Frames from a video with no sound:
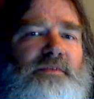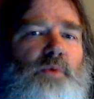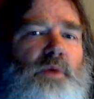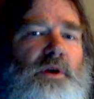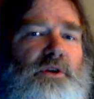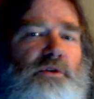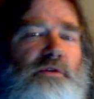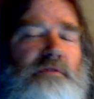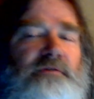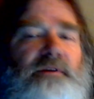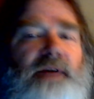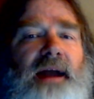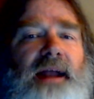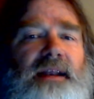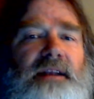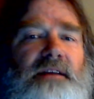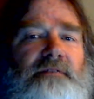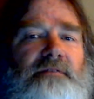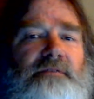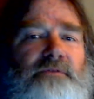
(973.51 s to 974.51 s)
what you're
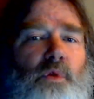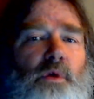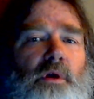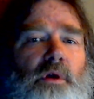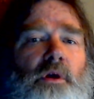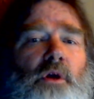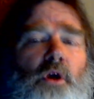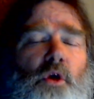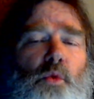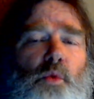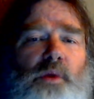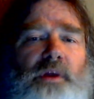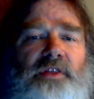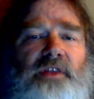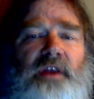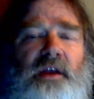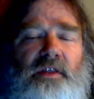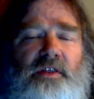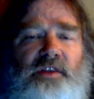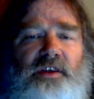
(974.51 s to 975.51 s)
fighting for with
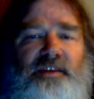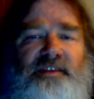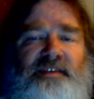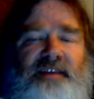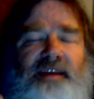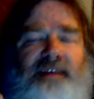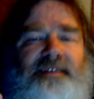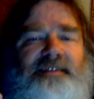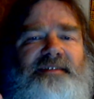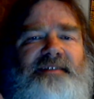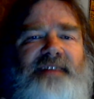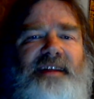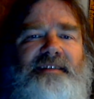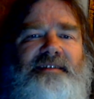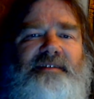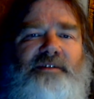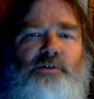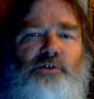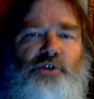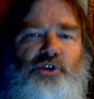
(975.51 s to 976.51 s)
this
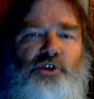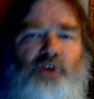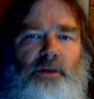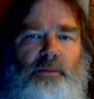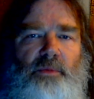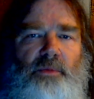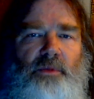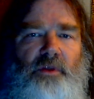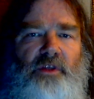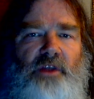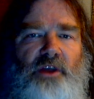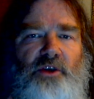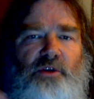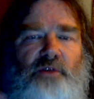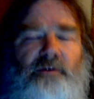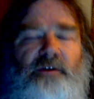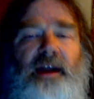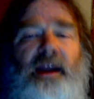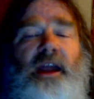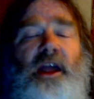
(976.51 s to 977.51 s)
censorship that you're
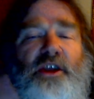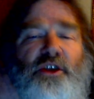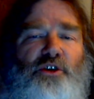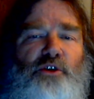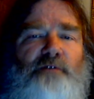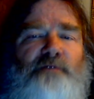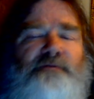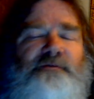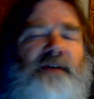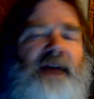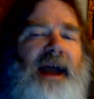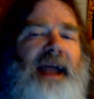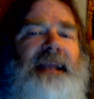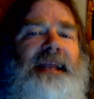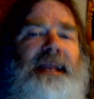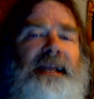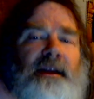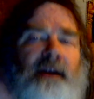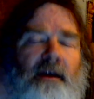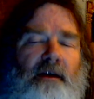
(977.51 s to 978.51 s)
fighting. You're
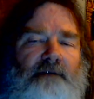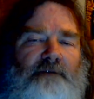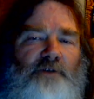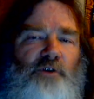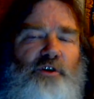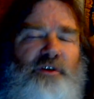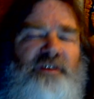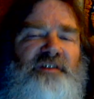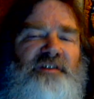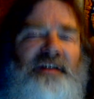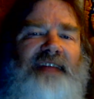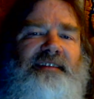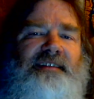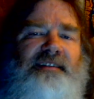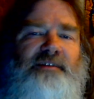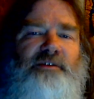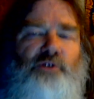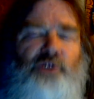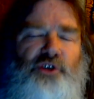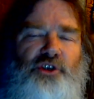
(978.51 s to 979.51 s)
fighting for
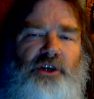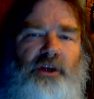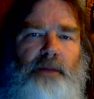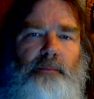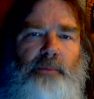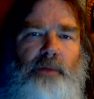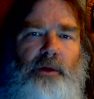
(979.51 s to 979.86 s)
censorship.